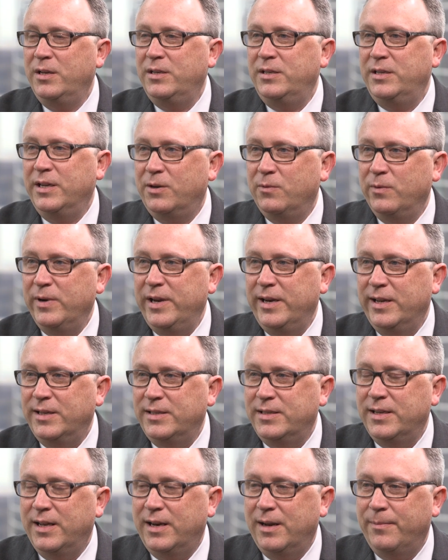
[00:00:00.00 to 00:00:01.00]
Dick Green had
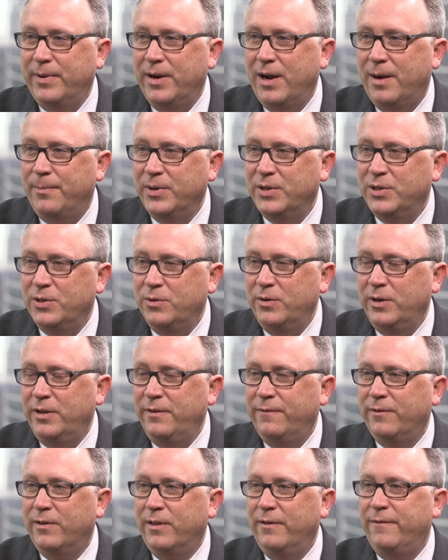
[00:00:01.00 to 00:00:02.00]
set up an opportunity
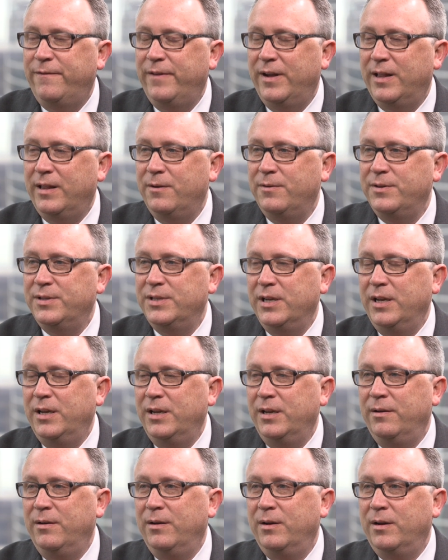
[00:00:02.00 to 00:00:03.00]
for the fellows
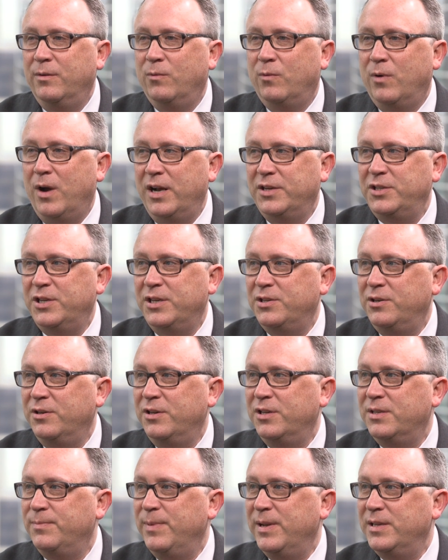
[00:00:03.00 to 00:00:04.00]
in Rochester
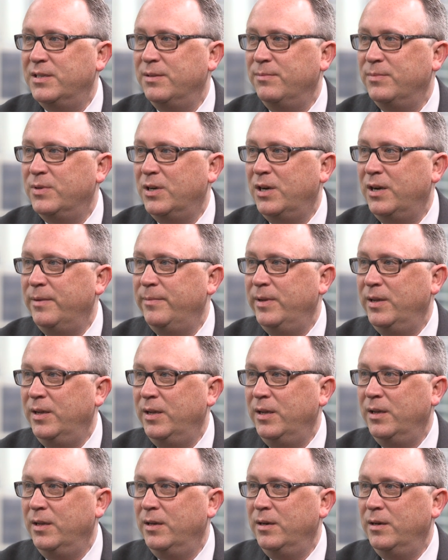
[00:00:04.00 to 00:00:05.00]
to spend some time
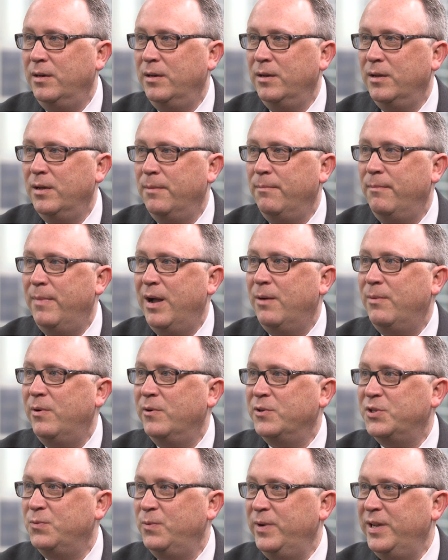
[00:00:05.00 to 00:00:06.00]
in Malmo,
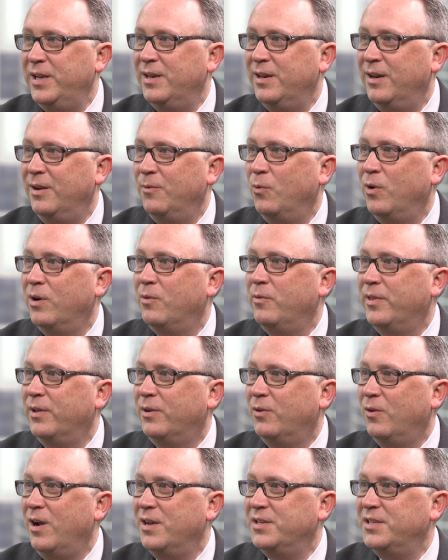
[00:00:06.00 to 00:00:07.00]
Sweden, and work with
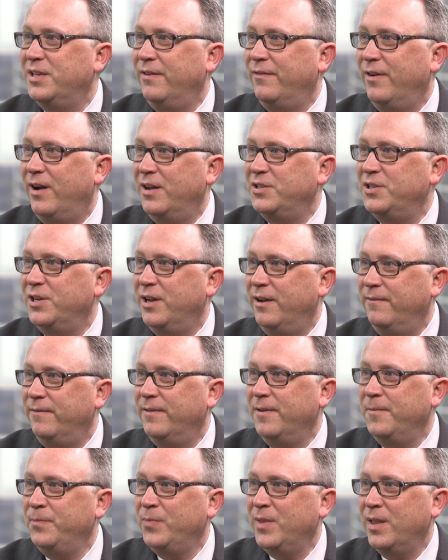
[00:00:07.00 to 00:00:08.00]
Akrasi Ivancev.
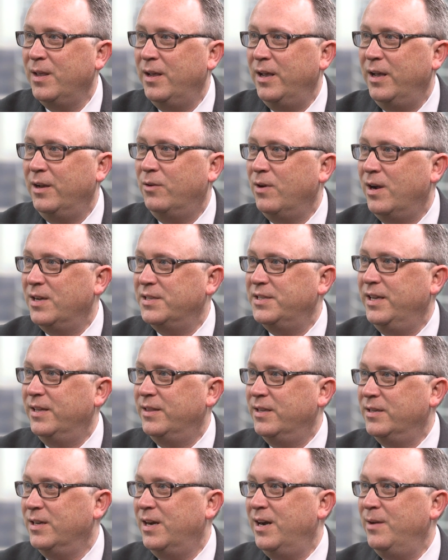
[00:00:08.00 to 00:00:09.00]
And Krassi at
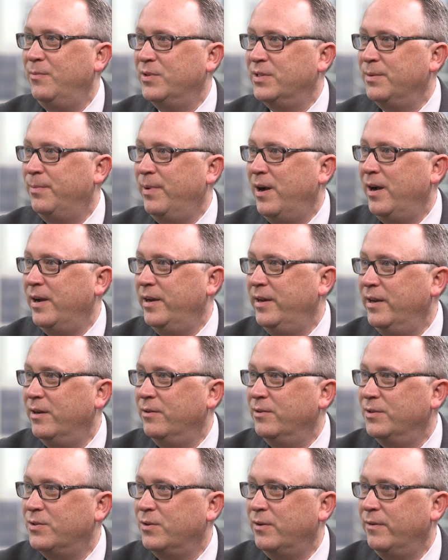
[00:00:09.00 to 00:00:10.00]
the time was a pioneer
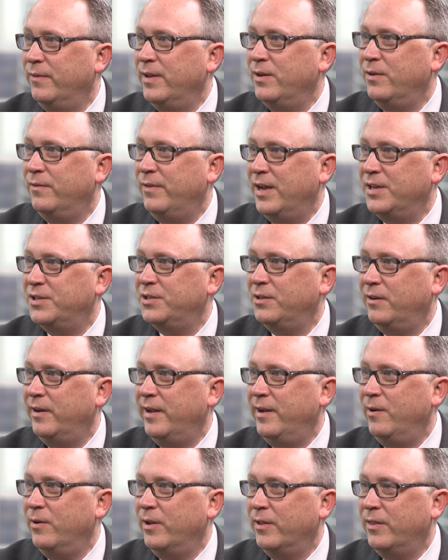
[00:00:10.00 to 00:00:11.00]
in sort of endovascular
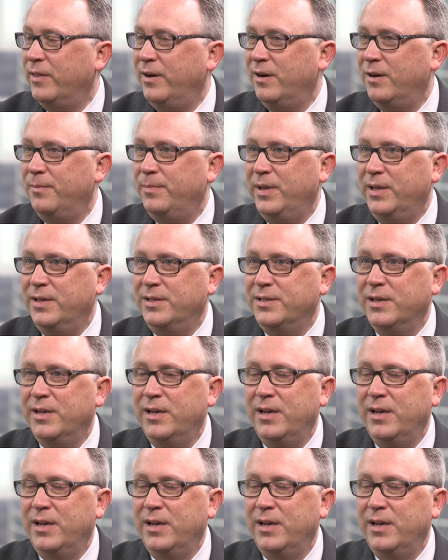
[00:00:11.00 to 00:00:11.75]
aortic therapies.